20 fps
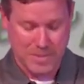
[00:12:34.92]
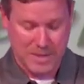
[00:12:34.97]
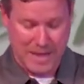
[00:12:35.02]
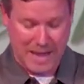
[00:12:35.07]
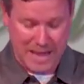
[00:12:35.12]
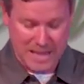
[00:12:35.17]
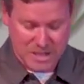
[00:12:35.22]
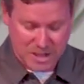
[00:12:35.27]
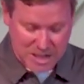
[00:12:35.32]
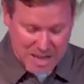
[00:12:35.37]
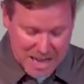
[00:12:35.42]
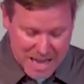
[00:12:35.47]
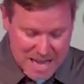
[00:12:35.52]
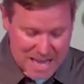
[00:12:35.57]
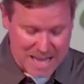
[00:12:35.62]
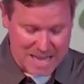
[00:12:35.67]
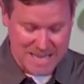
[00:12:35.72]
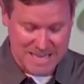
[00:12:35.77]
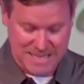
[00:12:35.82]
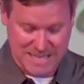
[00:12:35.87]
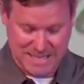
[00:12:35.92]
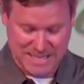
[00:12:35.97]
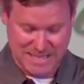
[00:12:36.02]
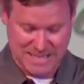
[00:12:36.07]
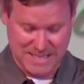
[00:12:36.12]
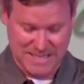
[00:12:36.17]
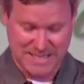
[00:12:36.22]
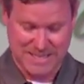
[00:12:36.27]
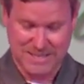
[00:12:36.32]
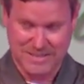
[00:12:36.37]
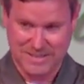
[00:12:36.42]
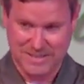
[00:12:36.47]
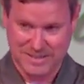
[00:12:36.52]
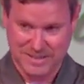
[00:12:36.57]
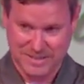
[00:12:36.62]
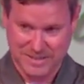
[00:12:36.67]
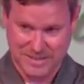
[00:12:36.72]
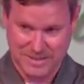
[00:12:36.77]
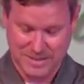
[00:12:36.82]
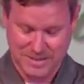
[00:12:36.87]
It's His
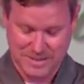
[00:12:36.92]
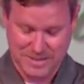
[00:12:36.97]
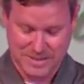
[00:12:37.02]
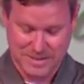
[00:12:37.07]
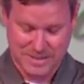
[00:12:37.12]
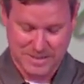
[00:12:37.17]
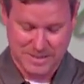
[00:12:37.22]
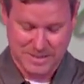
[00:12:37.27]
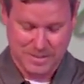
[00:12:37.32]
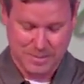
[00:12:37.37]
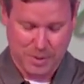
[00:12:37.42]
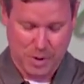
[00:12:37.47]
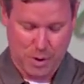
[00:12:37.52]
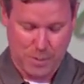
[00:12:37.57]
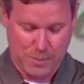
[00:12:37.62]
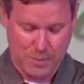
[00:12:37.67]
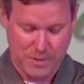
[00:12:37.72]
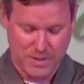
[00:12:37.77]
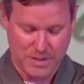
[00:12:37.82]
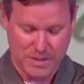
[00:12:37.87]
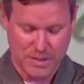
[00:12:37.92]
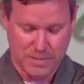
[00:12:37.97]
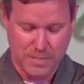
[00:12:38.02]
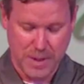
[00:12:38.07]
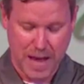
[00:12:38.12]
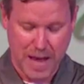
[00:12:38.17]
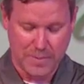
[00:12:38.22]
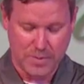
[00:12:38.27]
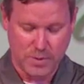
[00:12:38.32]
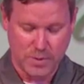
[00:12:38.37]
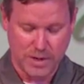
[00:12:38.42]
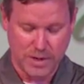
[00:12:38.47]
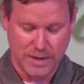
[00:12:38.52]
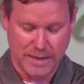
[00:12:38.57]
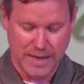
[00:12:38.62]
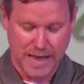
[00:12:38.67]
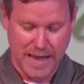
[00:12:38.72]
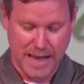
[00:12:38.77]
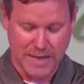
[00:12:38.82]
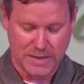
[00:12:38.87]
purpose. The Bible
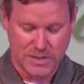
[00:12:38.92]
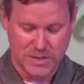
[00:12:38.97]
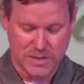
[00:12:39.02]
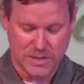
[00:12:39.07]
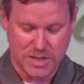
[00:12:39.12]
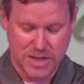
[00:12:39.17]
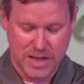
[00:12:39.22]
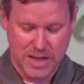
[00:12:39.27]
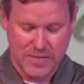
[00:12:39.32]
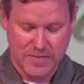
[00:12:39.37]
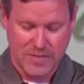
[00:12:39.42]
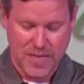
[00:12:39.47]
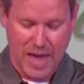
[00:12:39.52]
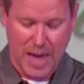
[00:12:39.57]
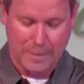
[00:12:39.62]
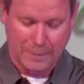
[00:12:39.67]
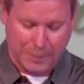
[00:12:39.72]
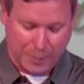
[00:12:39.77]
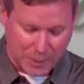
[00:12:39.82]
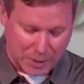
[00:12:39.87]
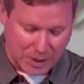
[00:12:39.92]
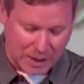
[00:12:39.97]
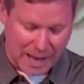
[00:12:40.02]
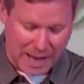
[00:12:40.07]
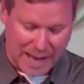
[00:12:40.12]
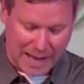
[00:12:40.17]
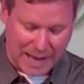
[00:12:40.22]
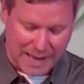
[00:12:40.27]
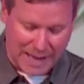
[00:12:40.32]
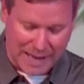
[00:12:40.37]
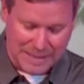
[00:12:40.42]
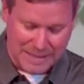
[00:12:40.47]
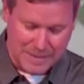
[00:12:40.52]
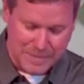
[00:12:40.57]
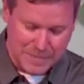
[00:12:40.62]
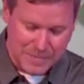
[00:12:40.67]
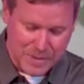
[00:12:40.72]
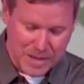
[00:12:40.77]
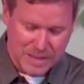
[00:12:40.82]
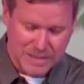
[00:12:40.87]
indicates that plan
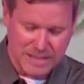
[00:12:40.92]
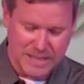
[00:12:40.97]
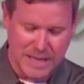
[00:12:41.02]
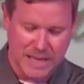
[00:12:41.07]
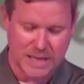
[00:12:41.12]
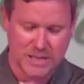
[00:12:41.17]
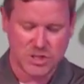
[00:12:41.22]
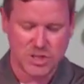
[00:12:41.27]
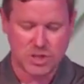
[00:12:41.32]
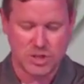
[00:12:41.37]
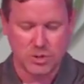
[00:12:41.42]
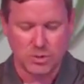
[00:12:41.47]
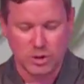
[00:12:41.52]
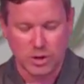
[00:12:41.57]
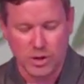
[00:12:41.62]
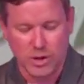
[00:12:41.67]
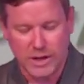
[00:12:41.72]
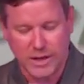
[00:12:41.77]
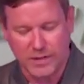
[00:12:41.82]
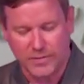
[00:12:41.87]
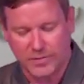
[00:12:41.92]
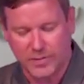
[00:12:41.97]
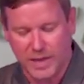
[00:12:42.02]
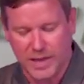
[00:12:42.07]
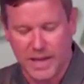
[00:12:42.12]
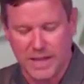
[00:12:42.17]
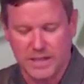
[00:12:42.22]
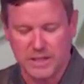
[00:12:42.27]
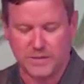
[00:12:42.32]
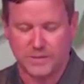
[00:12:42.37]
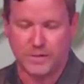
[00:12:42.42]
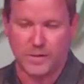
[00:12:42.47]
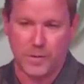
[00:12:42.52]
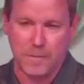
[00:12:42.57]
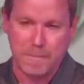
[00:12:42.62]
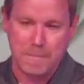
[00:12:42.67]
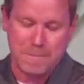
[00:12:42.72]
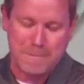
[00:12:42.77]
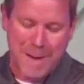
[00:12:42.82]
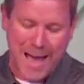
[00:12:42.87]
tends to look at things
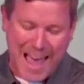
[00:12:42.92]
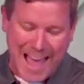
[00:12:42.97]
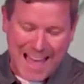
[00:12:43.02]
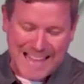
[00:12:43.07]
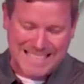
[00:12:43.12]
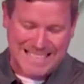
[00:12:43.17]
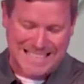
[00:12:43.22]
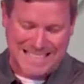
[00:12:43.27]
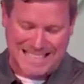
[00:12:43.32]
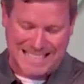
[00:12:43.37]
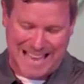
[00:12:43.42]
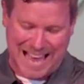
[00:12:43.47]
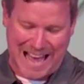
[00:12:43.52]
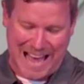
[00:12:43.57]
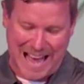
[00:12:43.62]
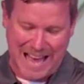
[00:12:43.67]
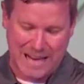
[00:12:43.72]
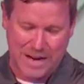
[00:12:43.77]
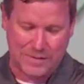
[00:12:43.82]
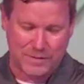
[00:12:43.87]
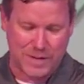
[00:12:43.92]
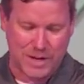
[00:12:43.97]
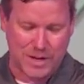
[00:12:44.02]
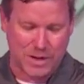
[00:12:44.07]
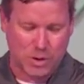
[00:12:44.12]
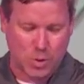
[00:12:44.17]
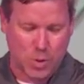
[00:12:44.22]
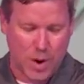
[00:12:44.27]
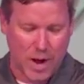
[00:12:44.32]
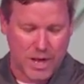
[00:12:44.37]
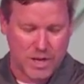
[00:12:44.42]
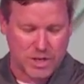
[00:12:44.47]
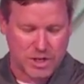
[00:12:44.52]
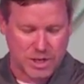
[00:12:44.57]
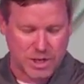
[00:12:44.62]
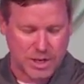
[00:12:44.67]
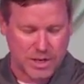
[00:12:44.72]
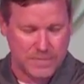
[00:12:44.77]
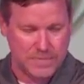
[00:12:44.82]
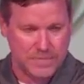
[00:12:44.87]
from man's side of the
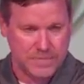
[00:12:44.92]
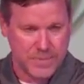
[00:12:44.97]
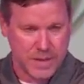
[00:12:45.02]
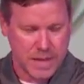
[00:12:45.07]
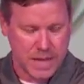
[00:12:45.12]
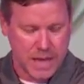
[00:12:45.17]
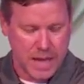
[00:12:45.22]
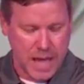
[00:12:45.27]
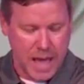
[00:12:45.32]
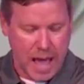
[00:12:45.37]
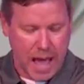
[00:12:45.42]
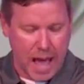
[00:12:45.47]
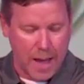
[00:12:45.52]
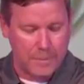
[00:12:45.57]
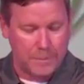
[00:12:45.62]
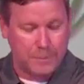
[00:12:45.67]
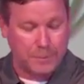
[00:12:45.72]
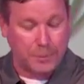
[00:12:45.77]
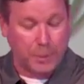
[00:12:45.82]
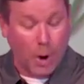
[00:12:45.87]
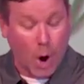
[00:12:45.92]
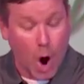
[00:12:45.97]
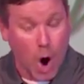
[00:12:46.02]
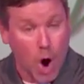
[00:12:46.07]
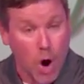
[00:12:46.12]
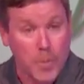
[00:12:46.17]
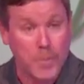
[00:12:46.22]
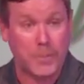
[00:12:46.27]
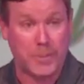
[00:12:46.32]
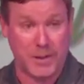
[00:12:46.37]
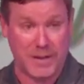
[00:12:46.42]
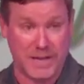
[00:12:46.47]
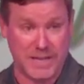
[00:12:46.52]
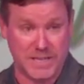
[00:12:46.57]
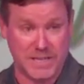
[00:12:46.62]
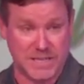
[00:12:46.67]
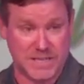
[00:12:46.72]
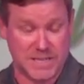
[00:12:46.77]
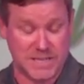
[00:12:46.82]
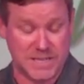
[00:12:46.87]
equation, and
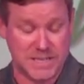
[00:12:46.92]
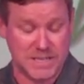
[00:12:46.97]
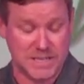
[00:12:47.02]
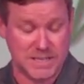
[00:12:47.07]
purpose